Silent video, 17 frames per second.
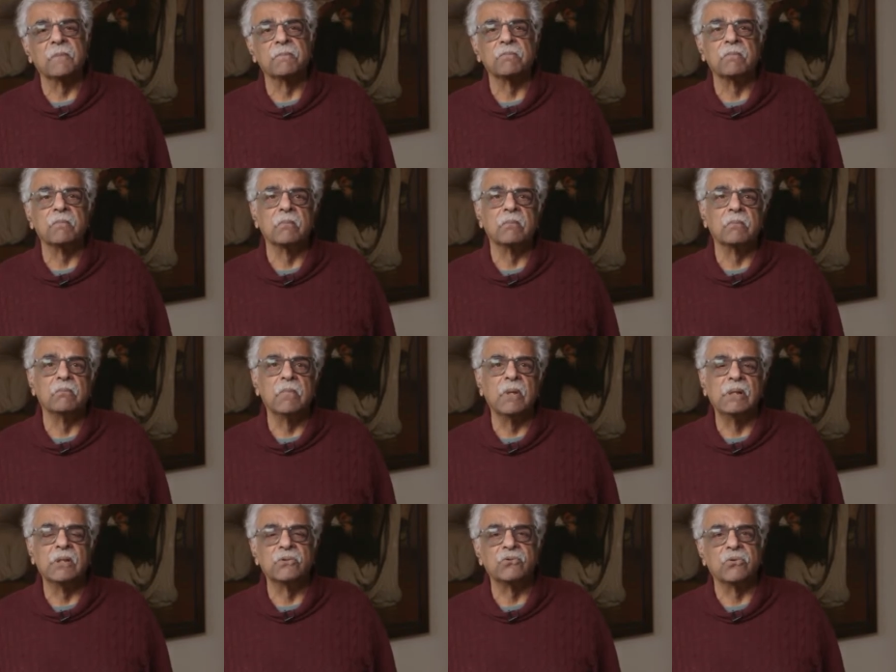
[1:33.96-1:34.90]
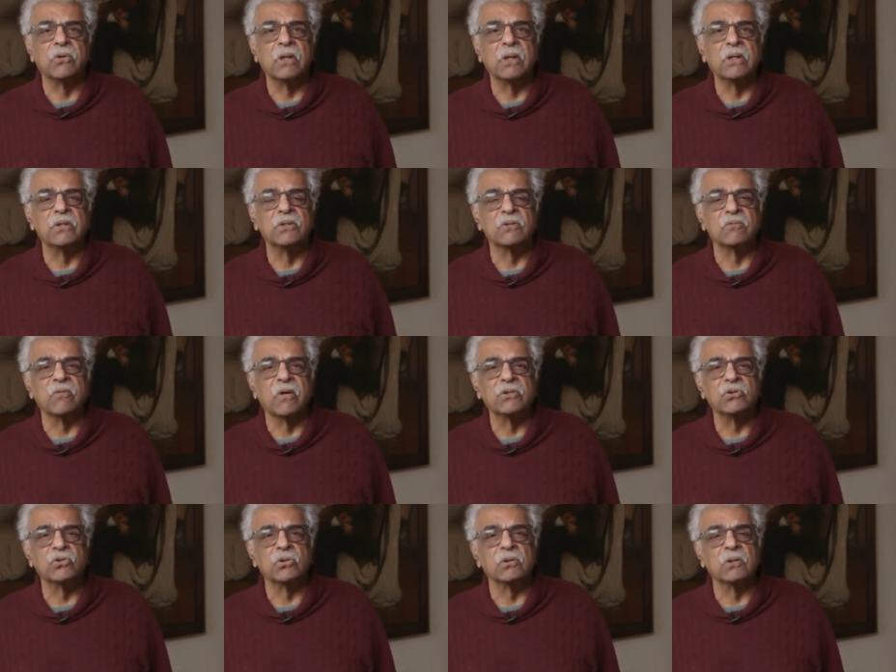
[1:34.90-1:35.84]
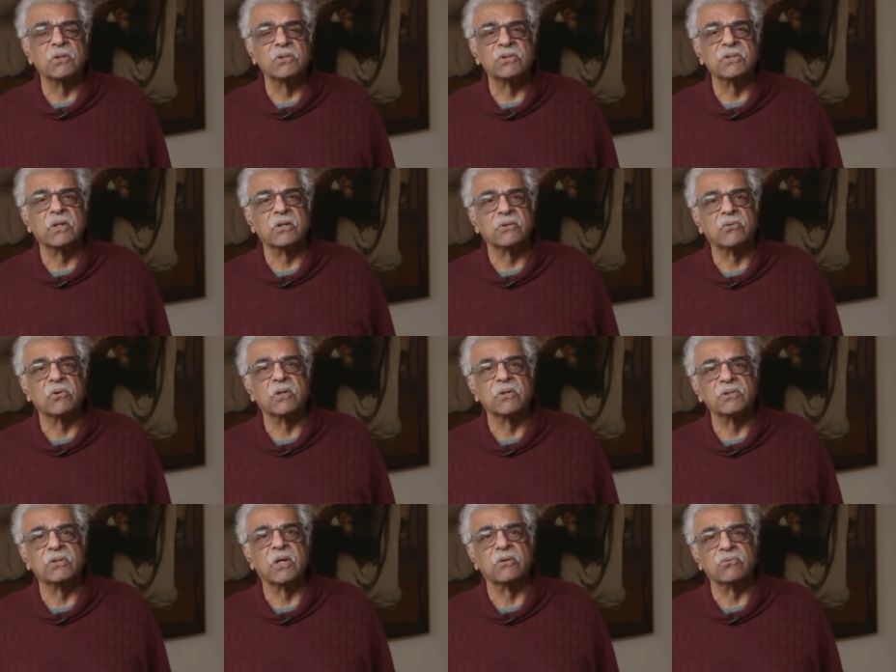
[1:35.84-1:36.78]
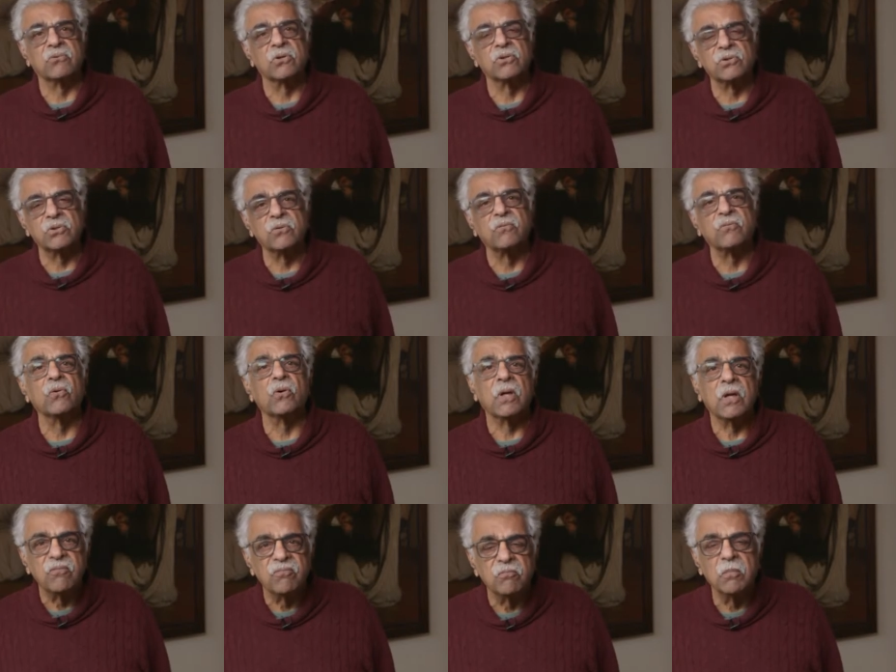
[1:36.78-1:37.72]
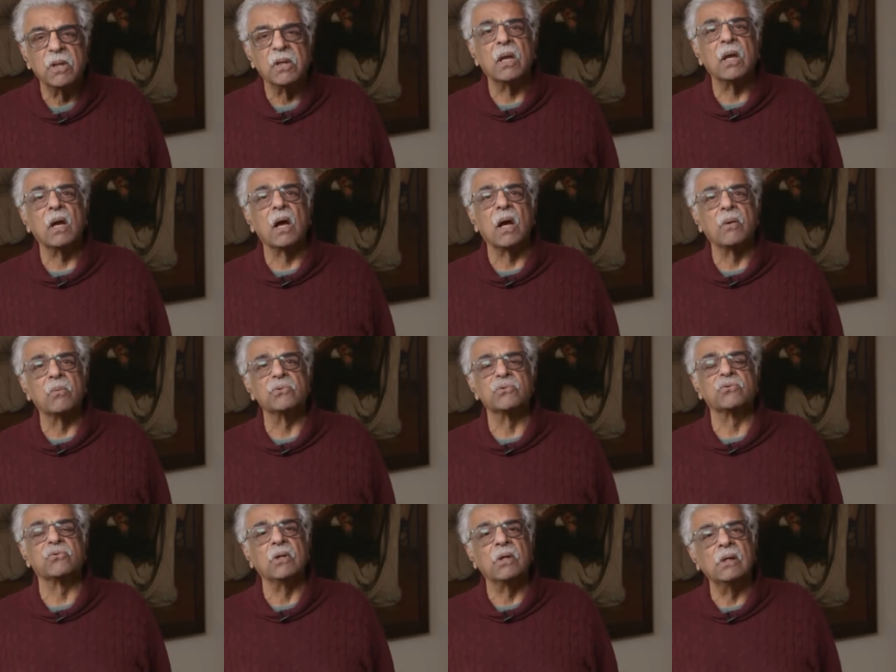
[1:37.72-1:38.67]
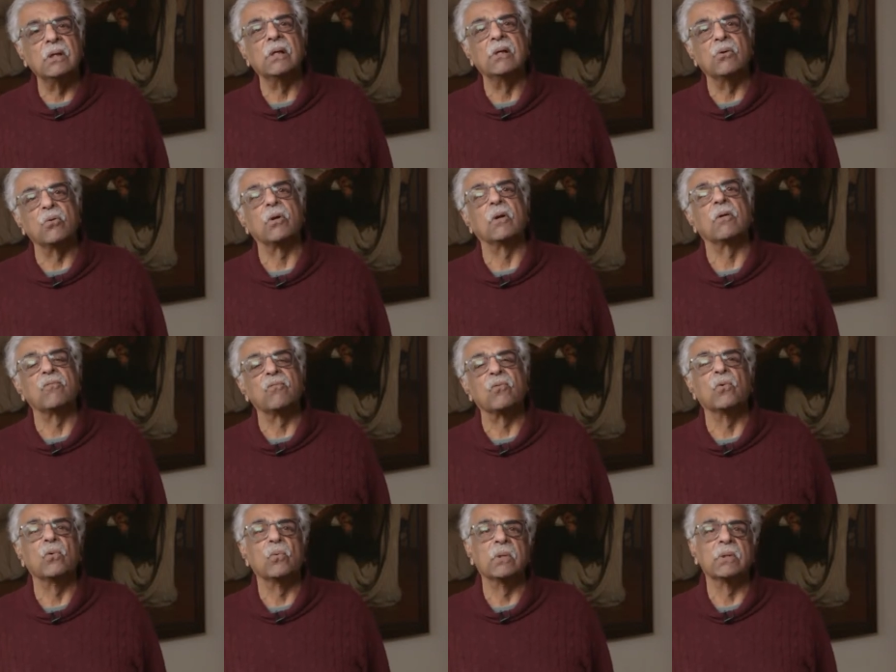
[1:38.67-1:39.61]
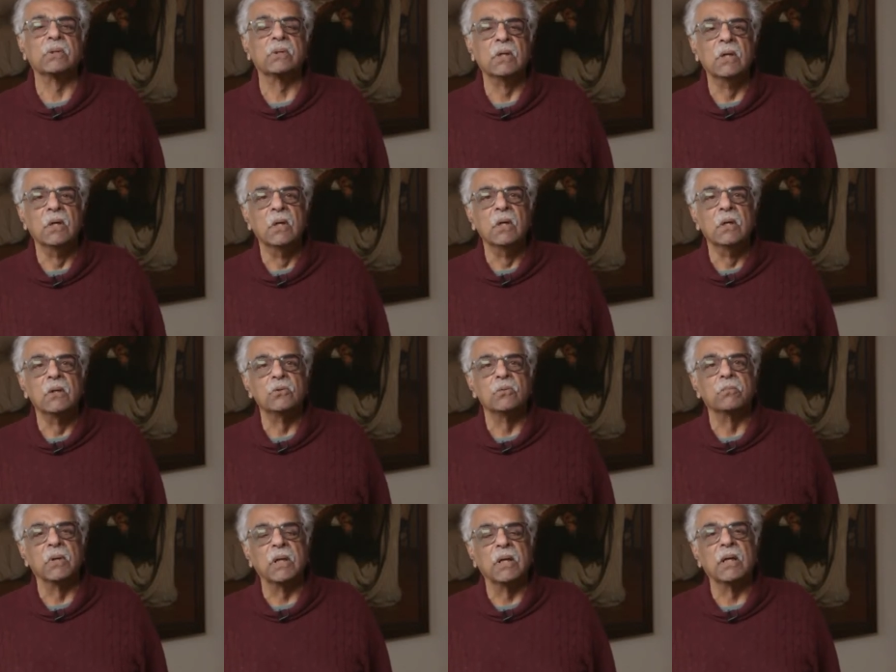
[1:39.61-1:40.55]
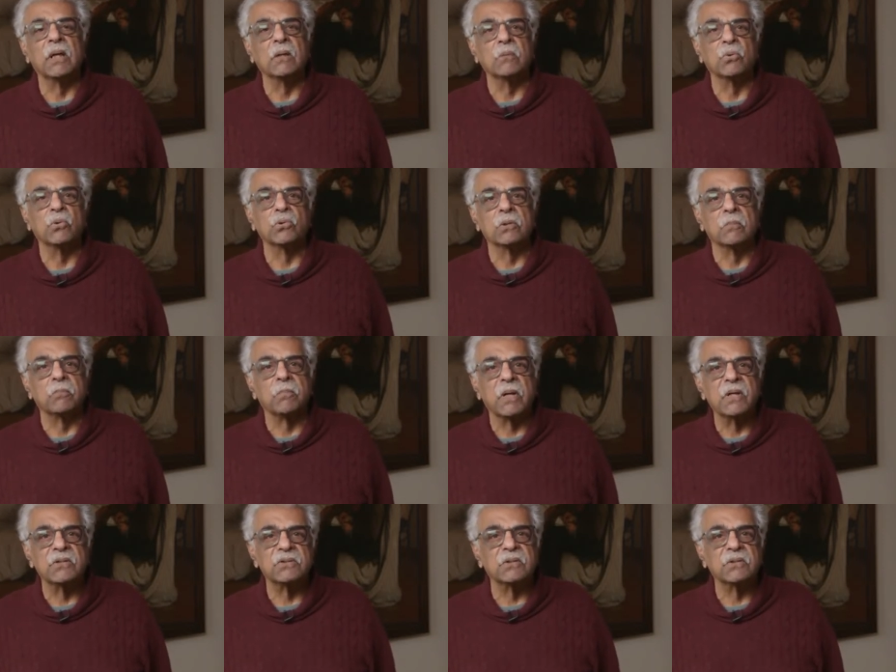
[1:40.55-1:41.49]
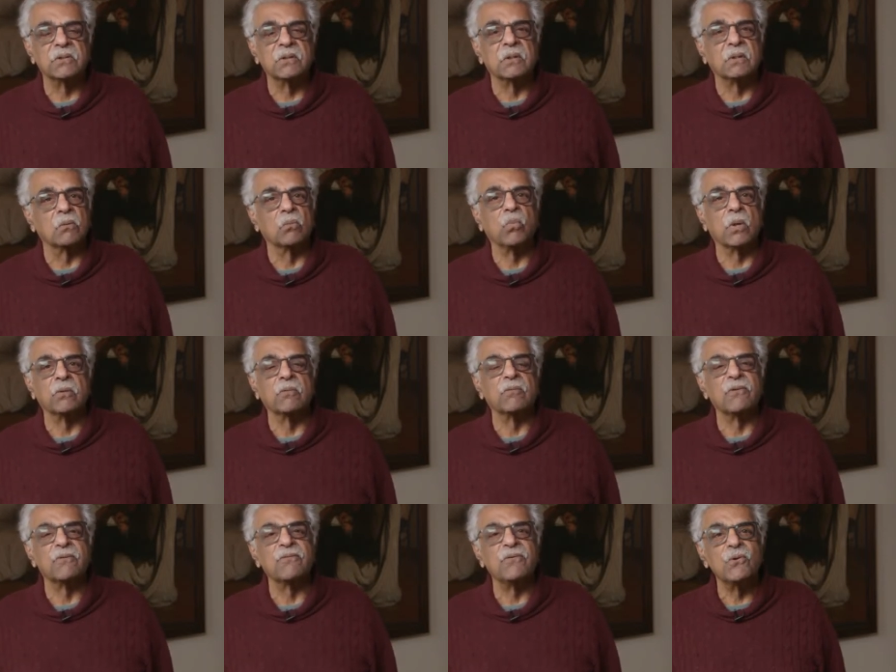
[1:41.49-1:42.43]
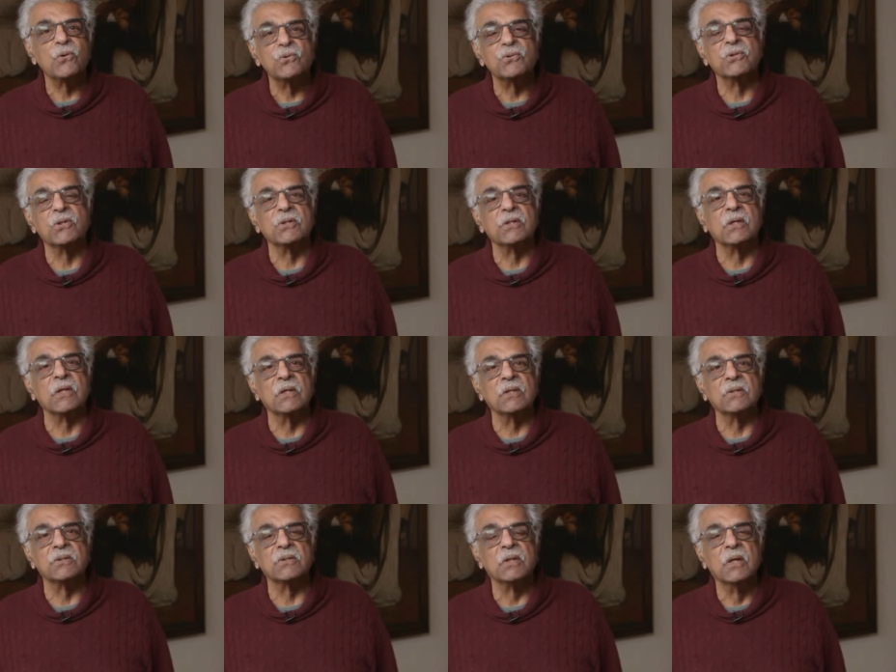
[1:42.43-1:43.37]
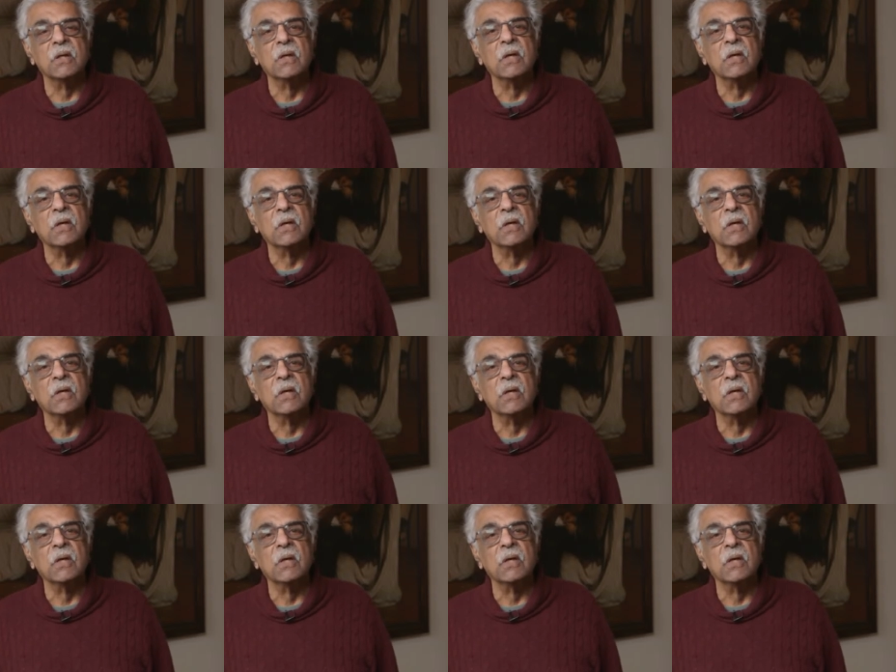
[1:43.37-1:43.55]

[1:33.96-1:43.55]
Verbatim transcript: military intervention, etc., etc. So forgive me, I was really looking forward to being in Budapest, one of the few cities,